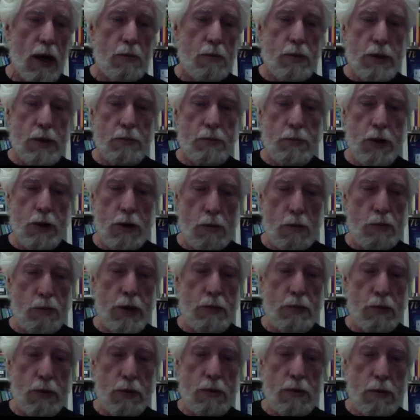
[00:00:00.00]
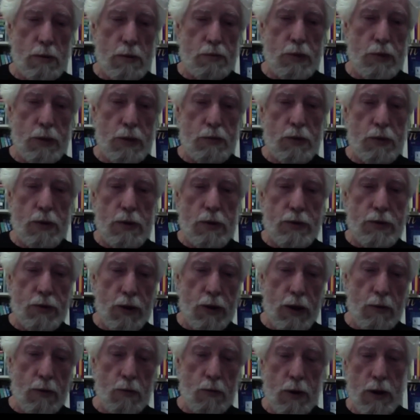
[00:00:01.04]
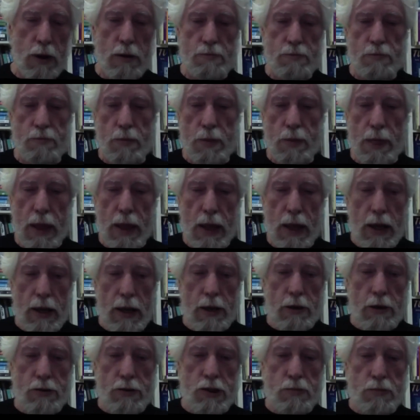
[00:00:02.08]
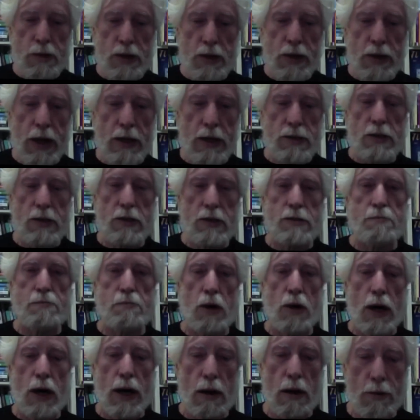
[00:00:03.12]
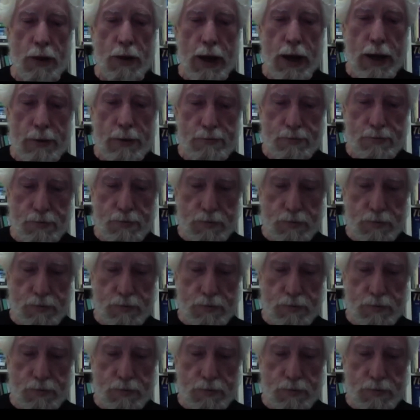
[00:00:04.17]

but people say, well, Smith has this model that